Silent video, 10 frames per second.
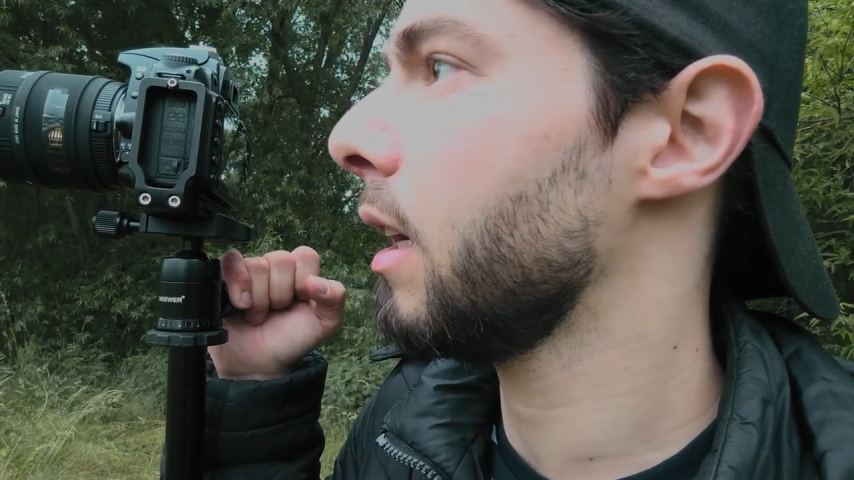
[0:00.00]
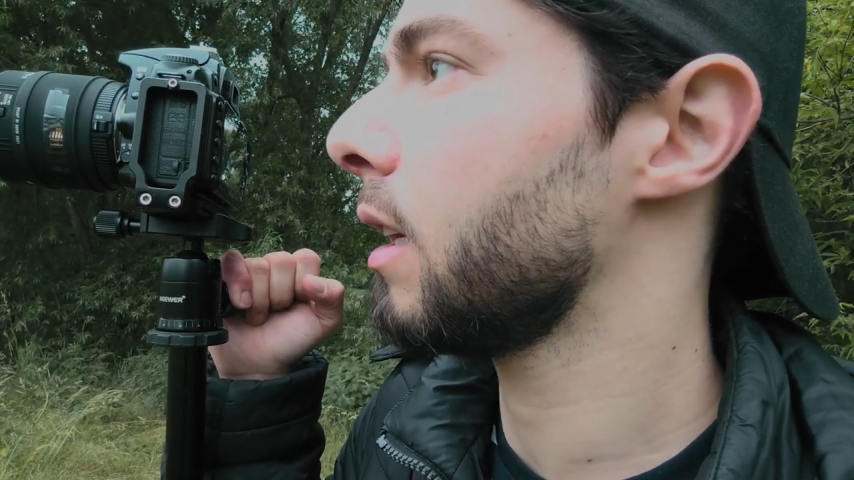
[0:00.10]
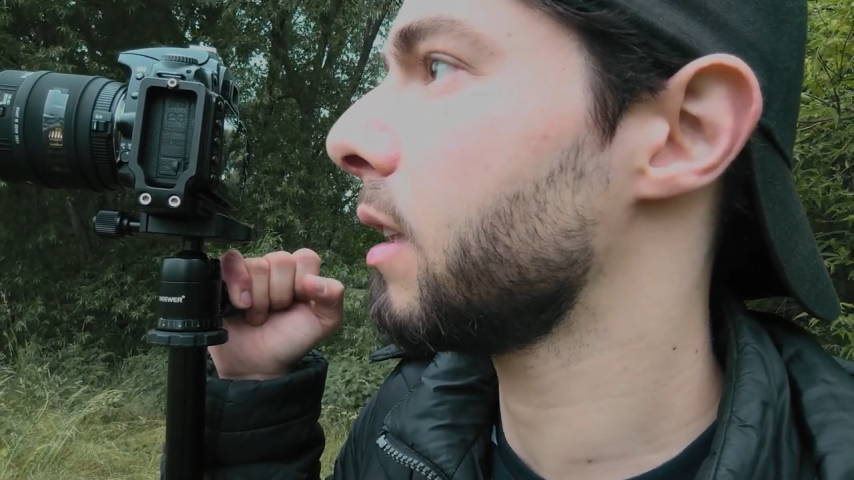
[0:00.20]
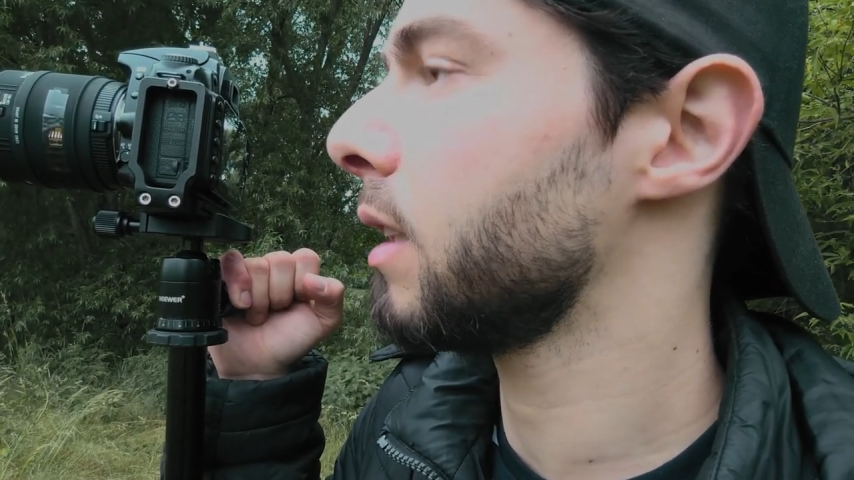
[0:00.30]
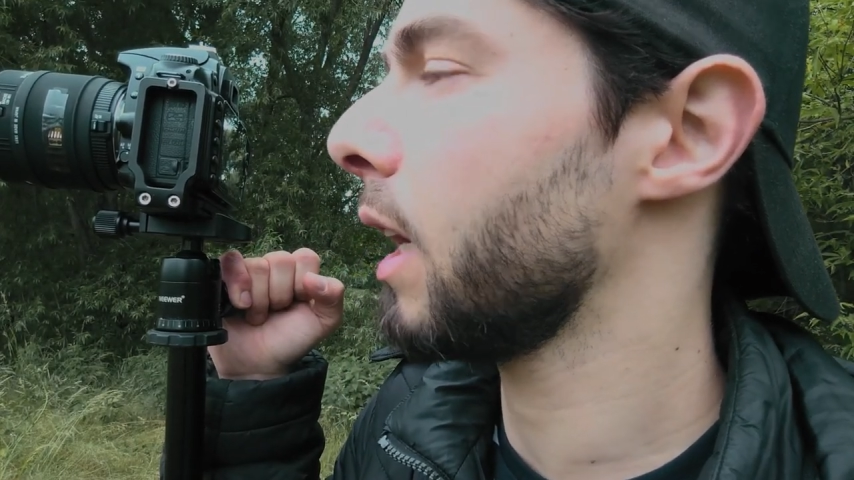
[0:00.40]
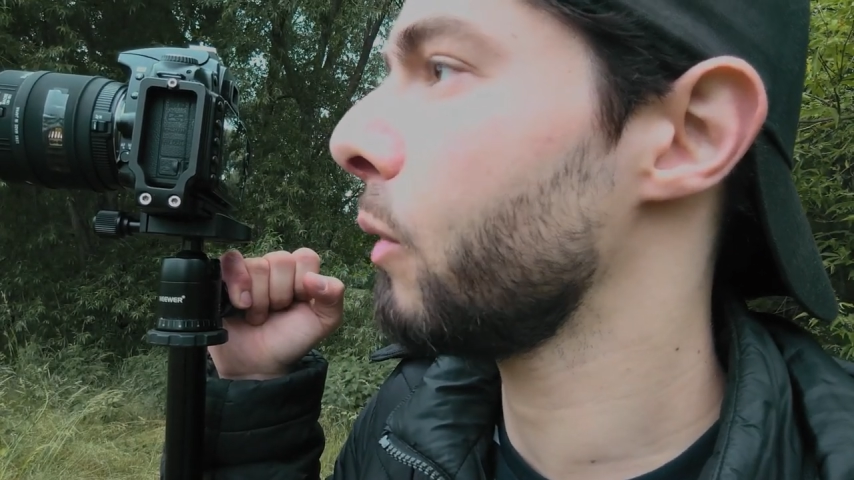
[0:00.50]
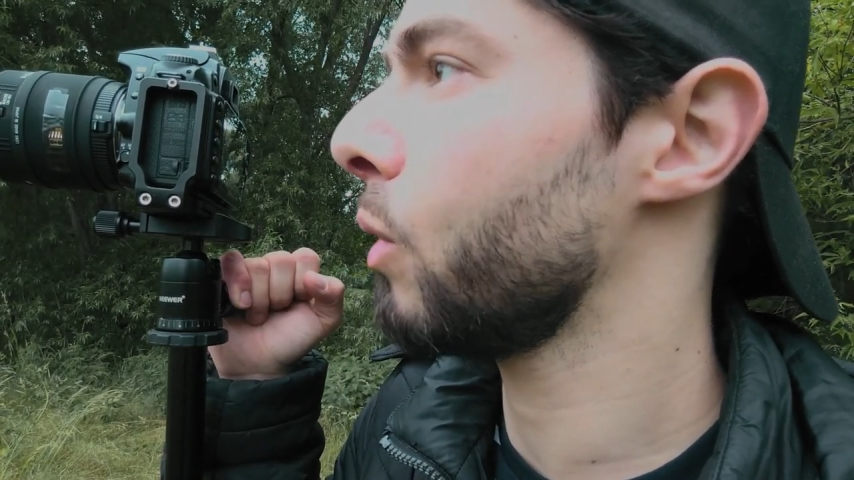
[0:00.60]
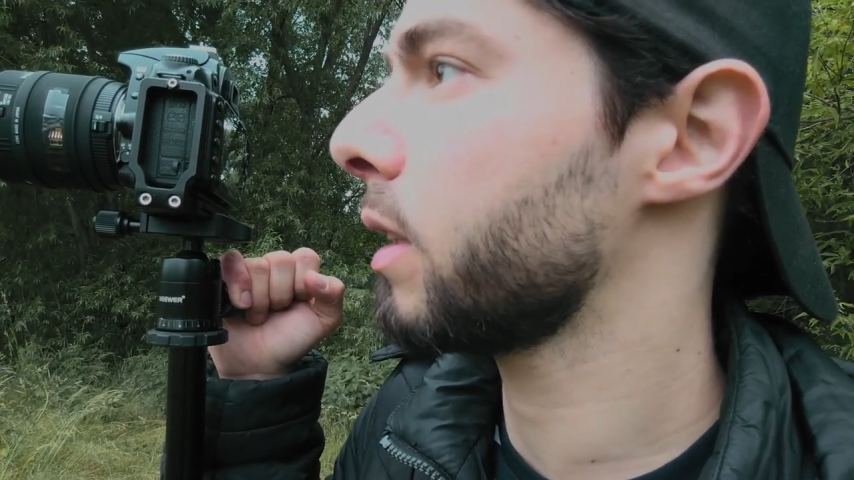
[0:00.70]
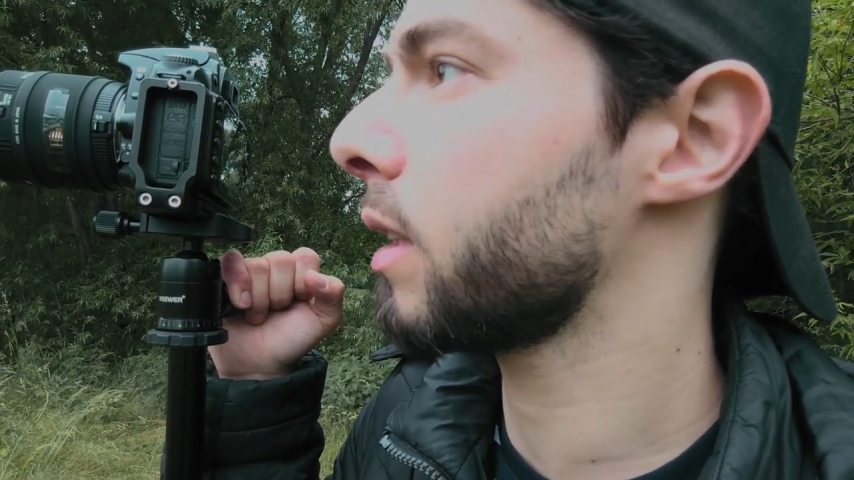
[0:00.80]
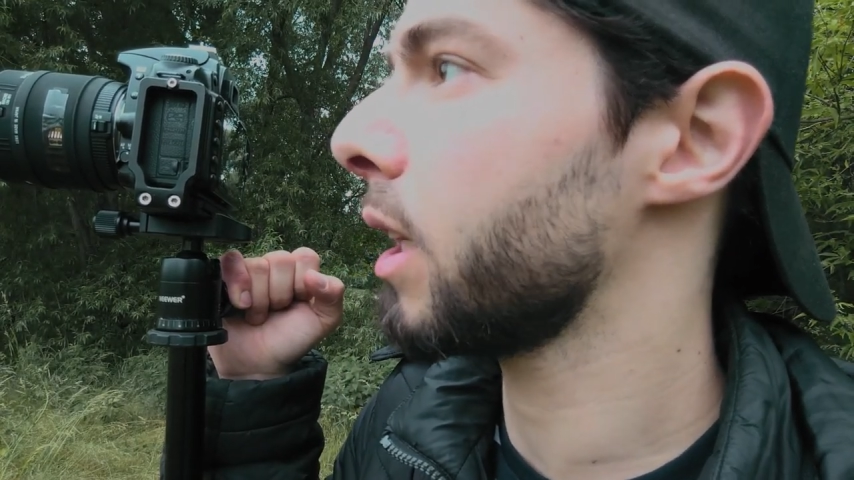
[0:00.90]
and I
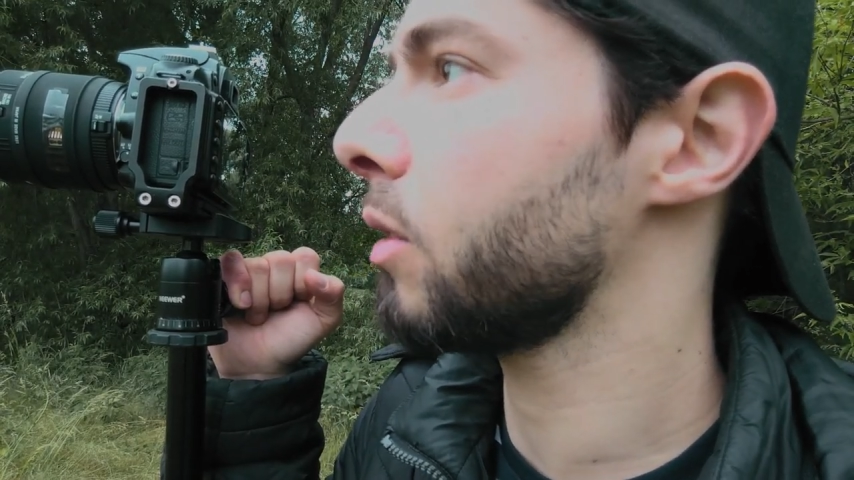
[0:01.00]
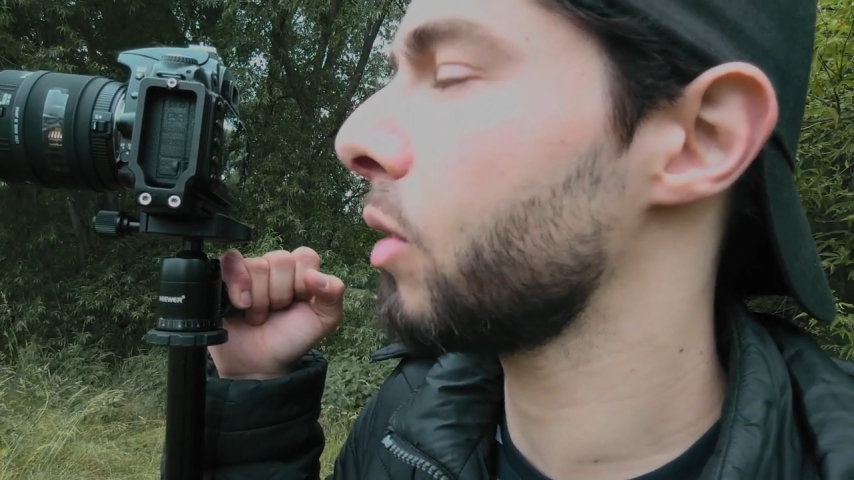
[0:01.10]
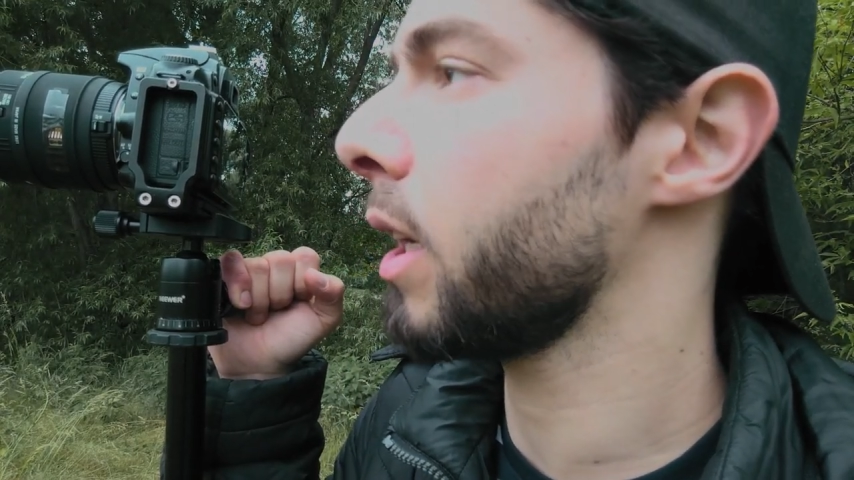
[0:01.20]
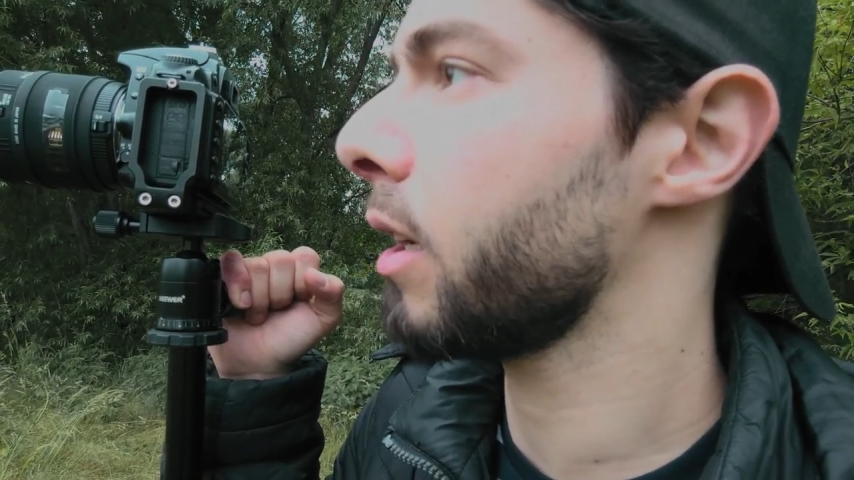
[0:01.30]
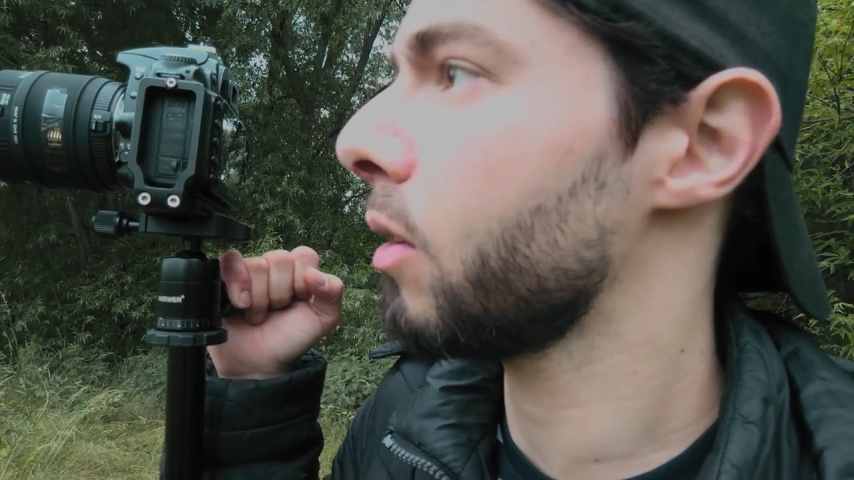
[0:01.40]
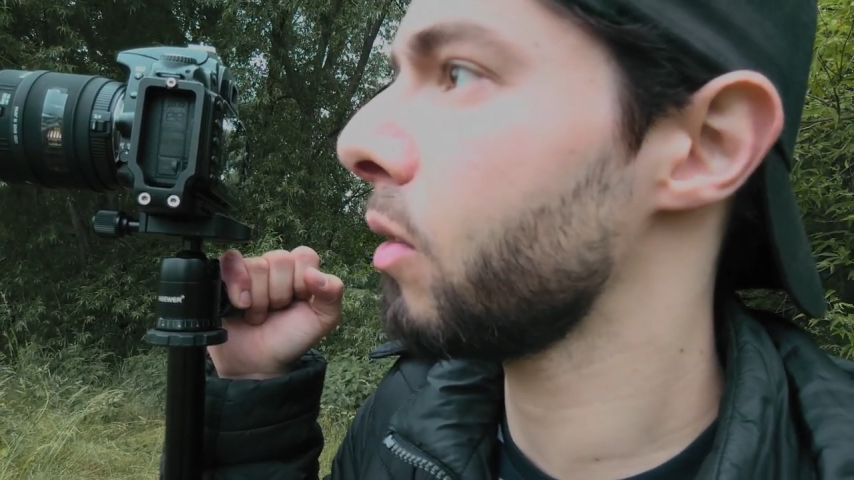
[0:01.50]
will try to take